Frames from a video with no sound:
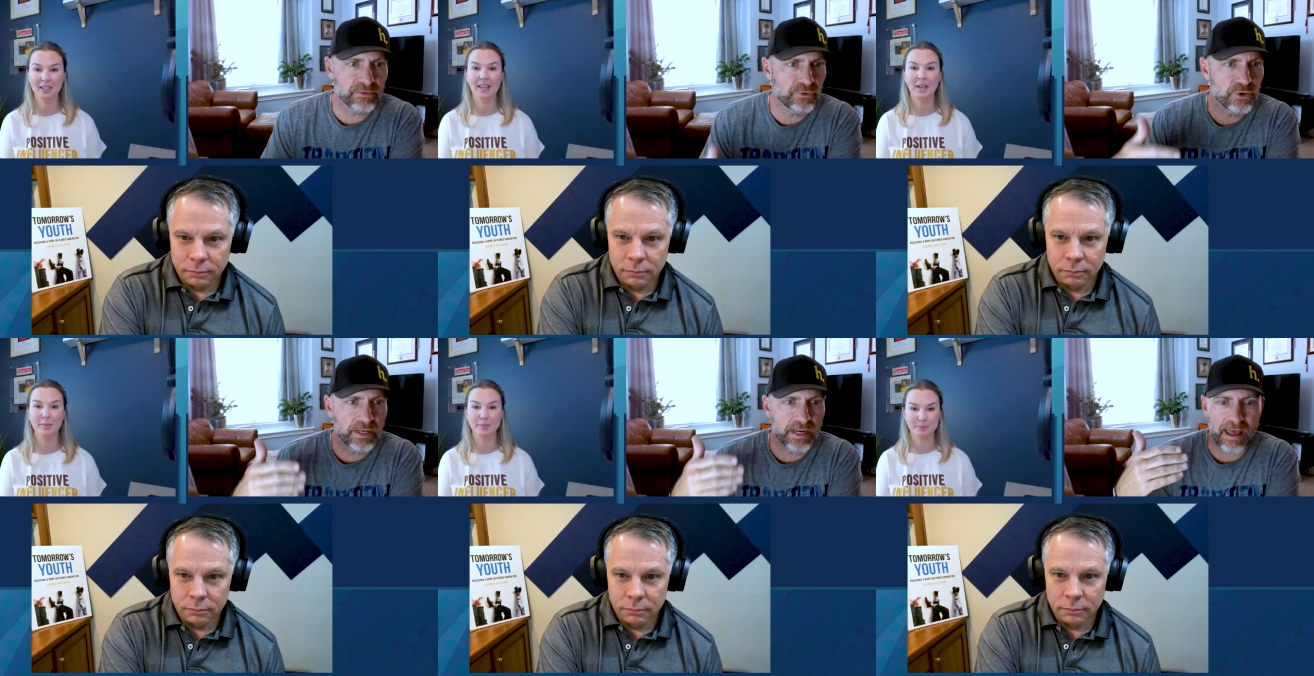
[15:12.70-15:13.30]
Speaker 1: if you
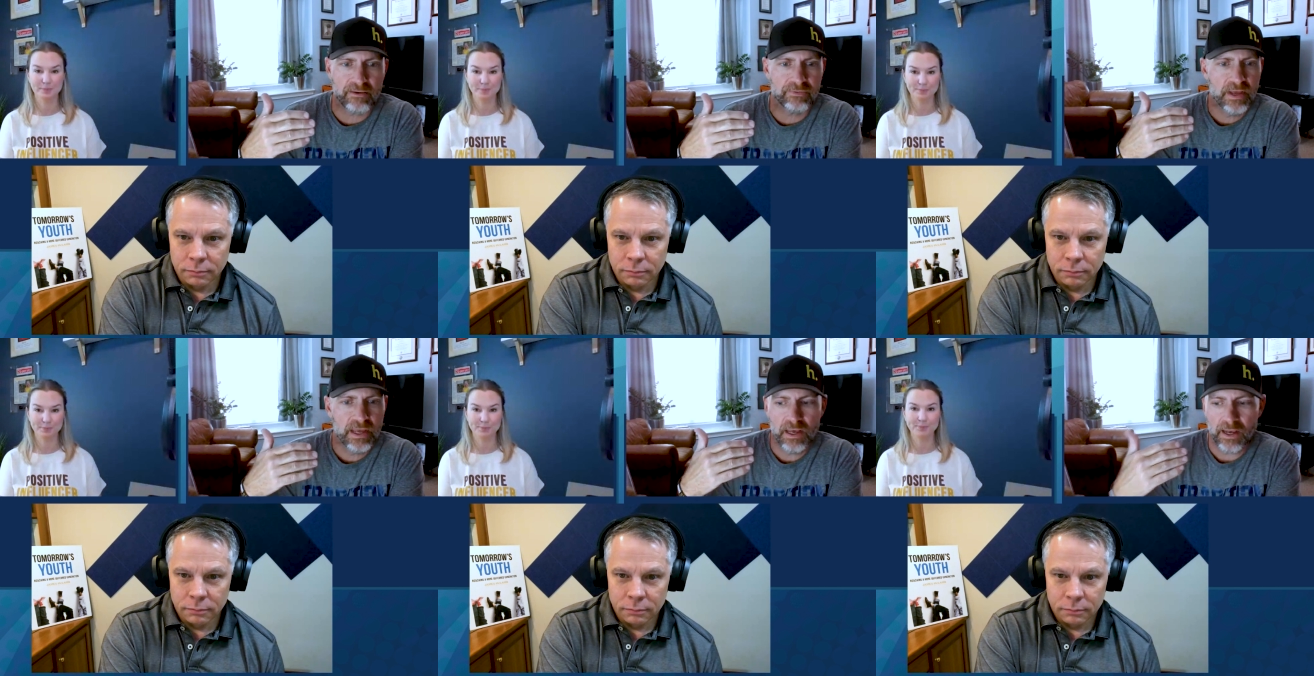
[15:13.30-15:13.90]
can have
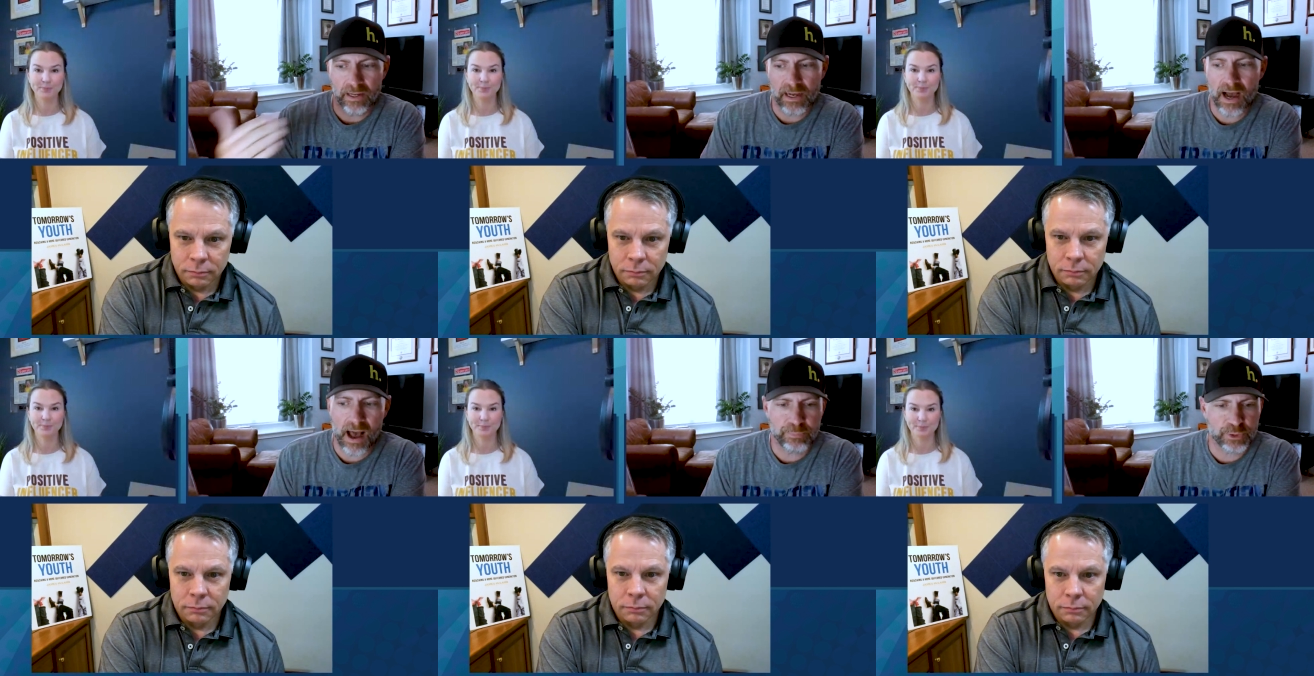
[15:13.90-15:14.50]
an
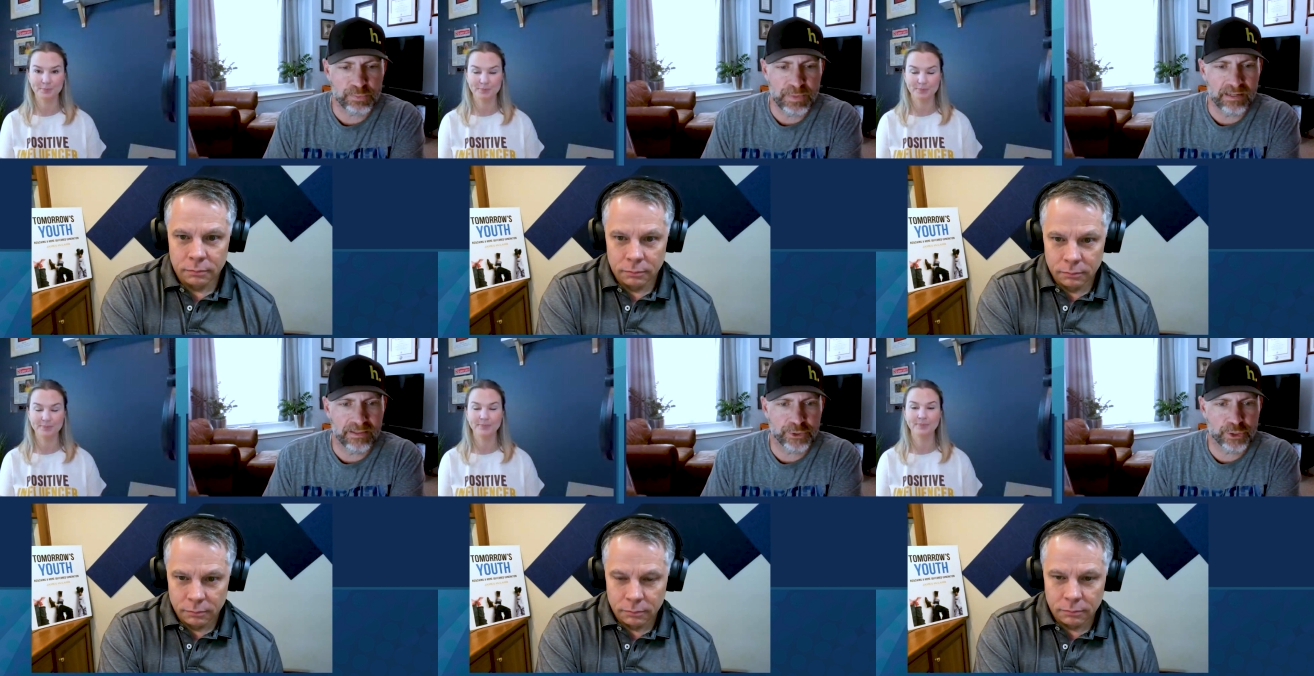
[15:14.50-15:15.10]
accomplishment
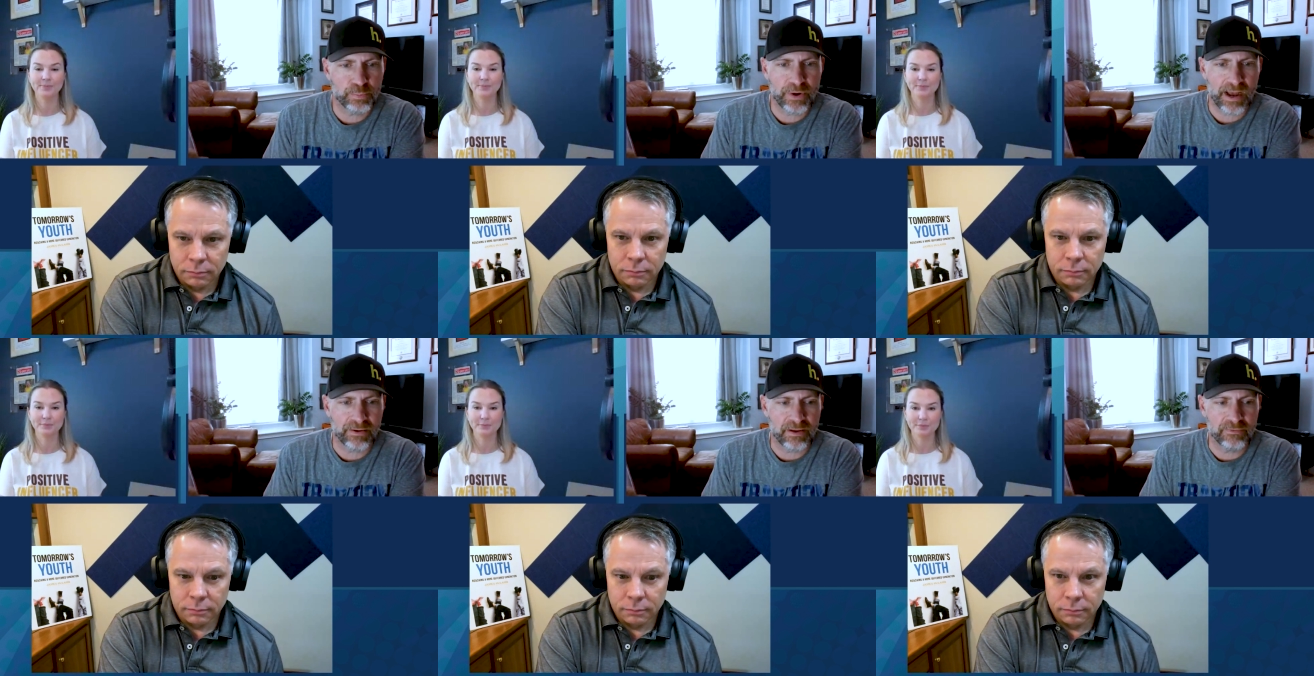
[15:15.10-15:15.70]
that you're
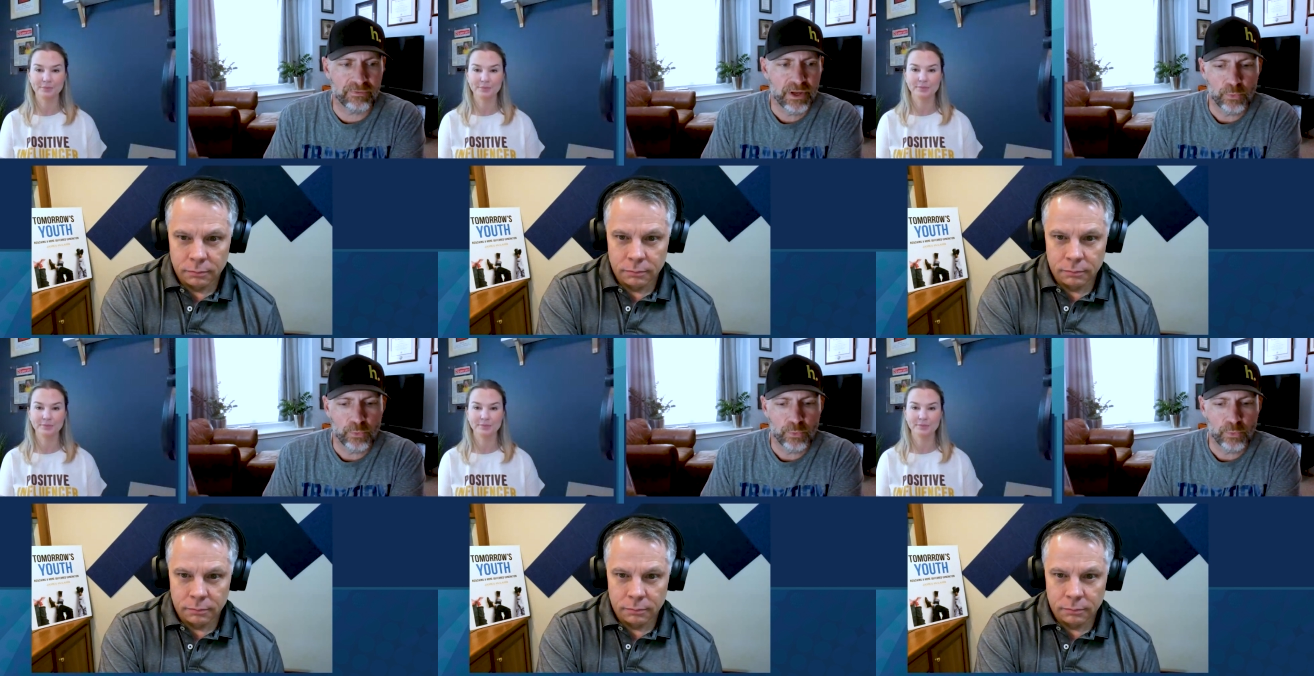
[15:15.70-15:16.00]
proud of